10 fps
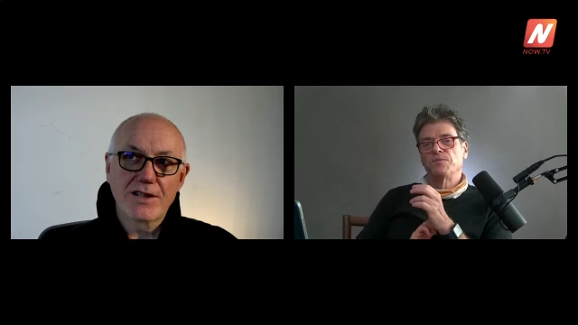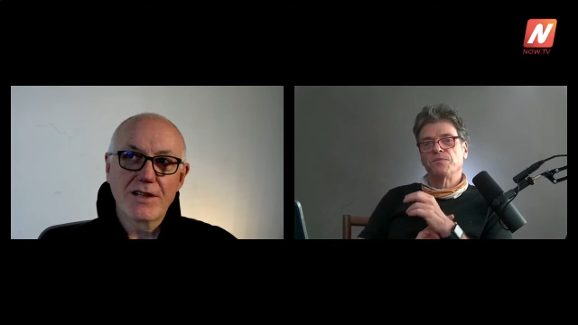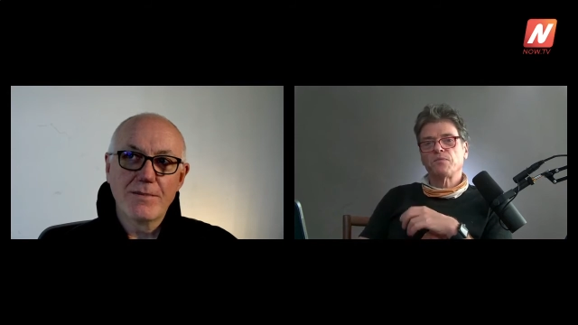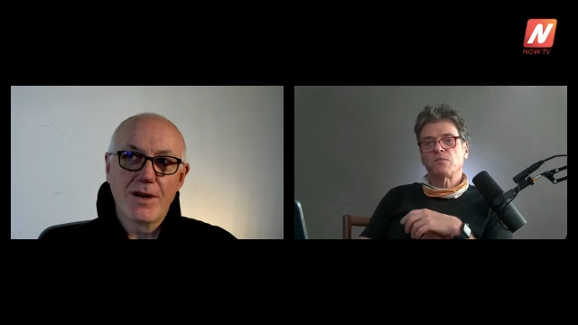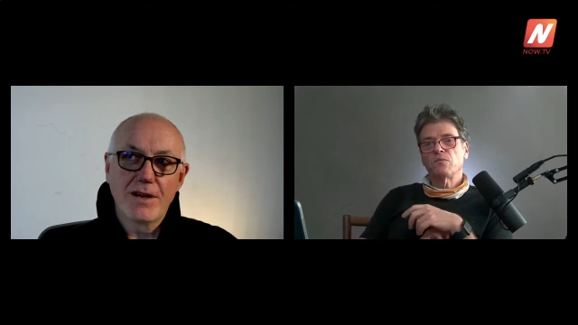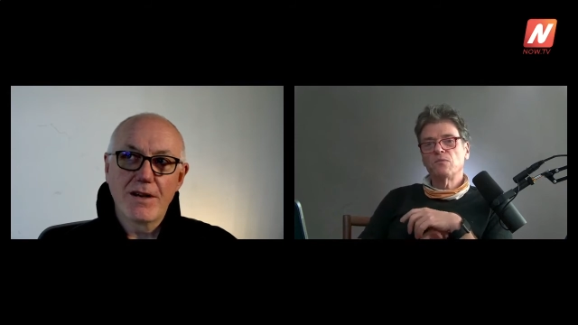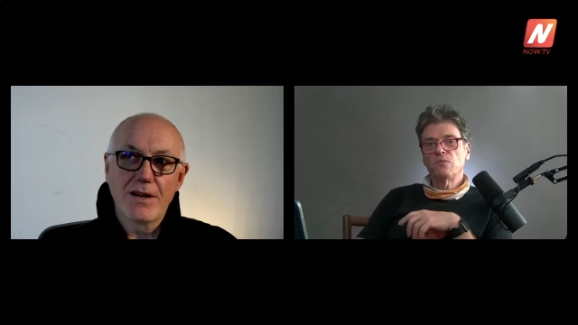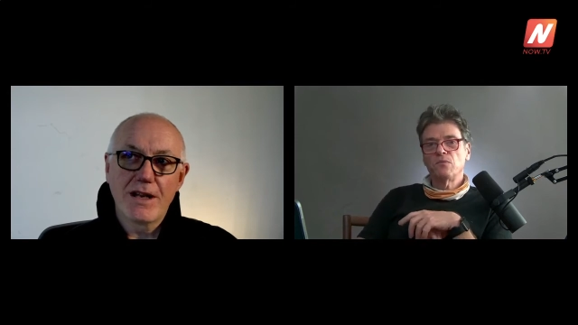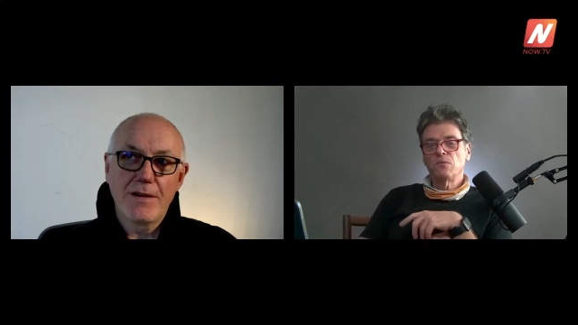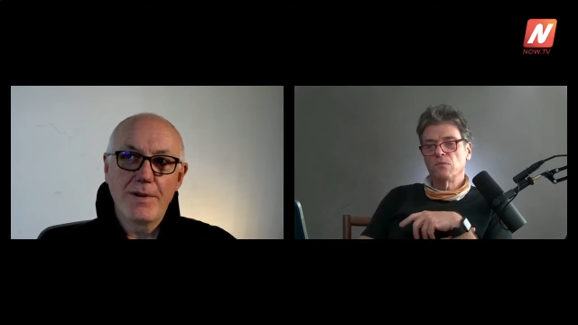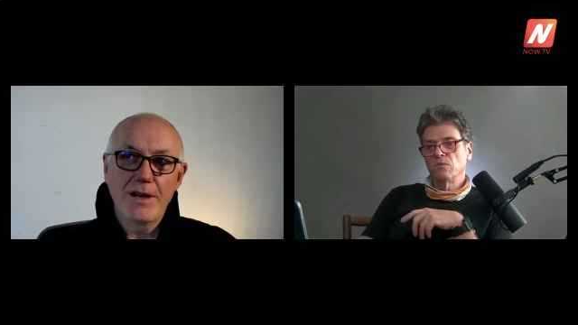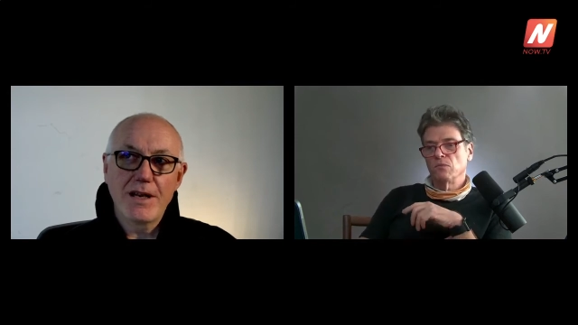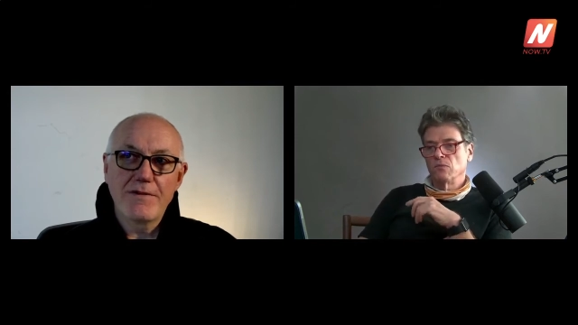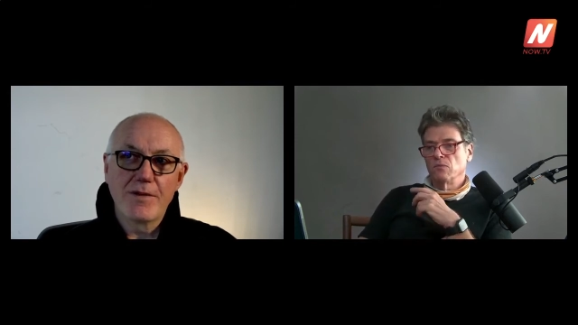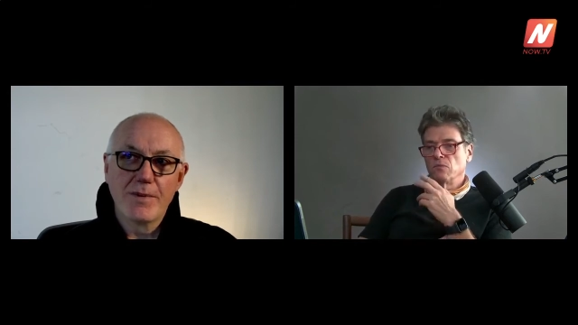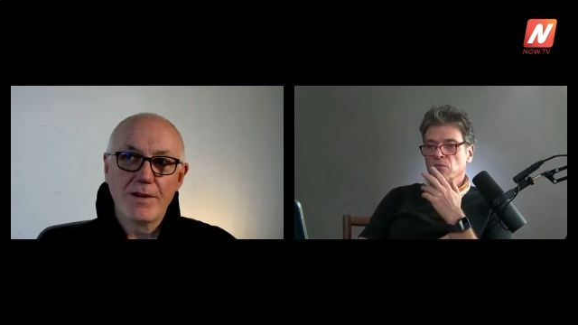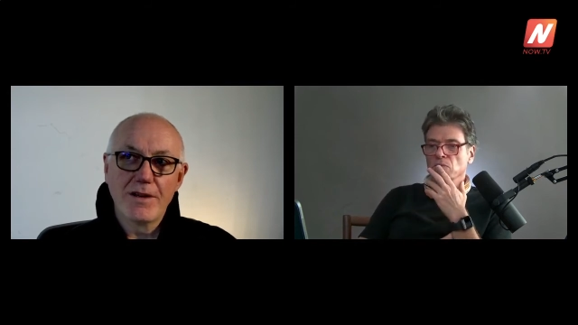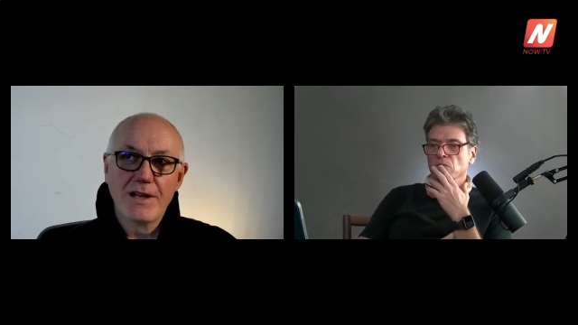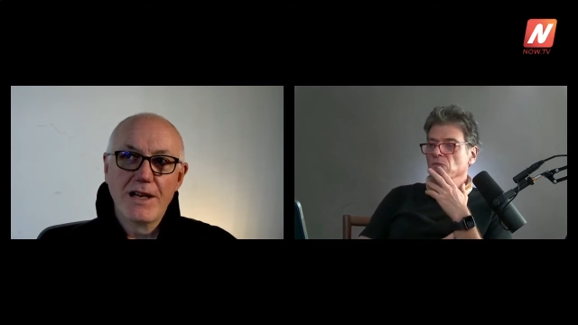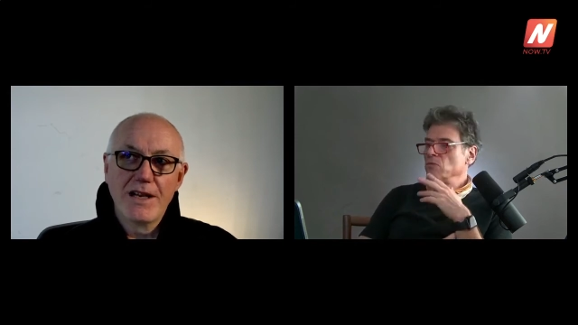Speaker 1: of the model are
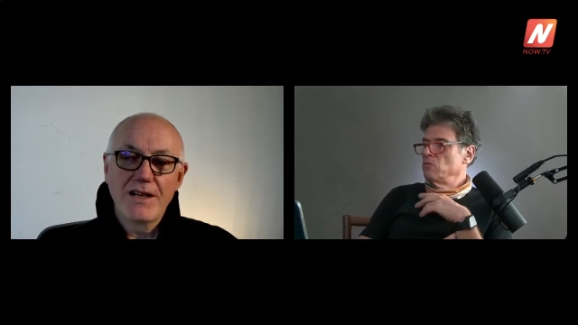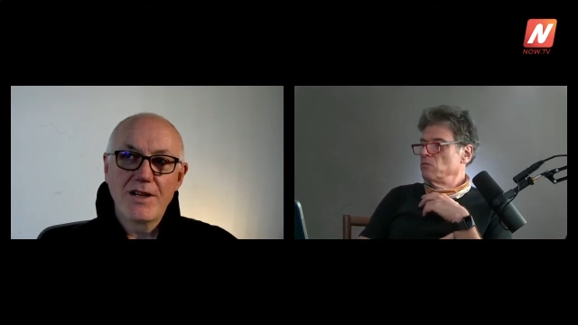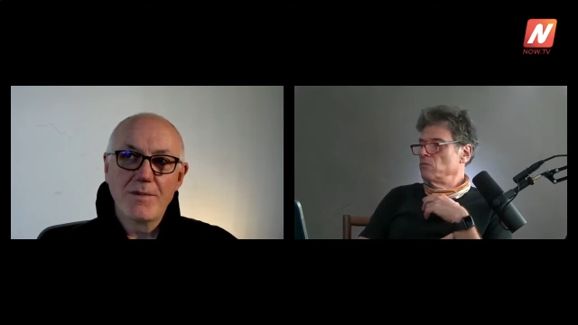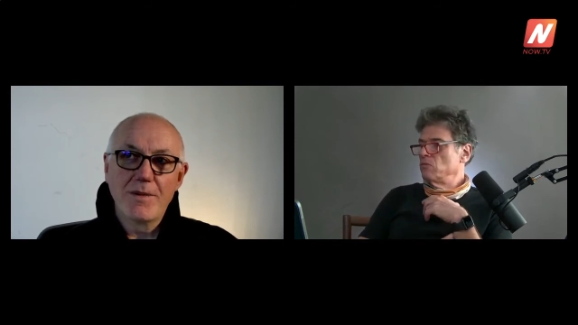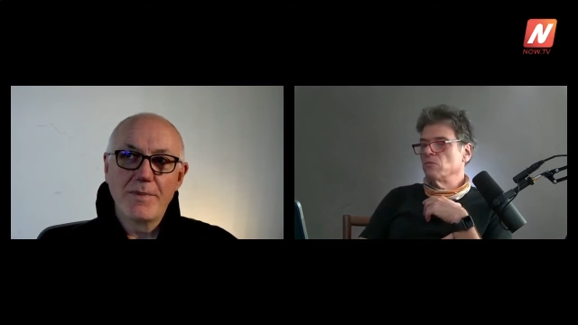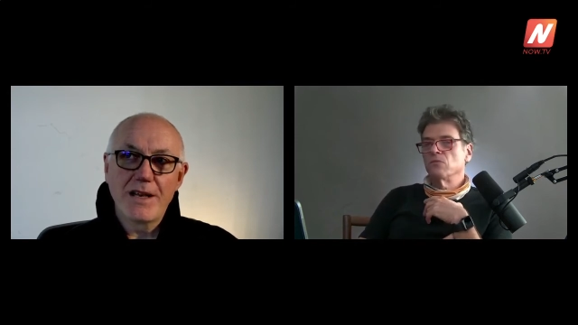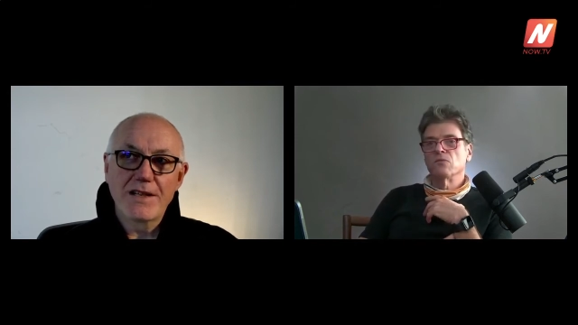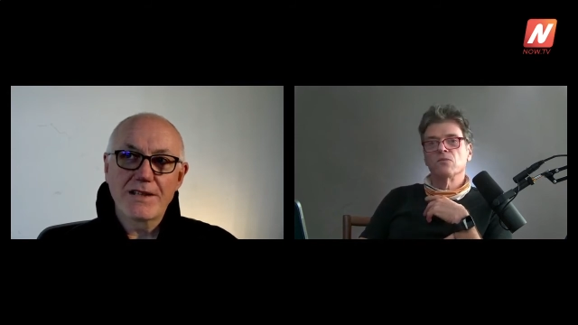believable. Human beings are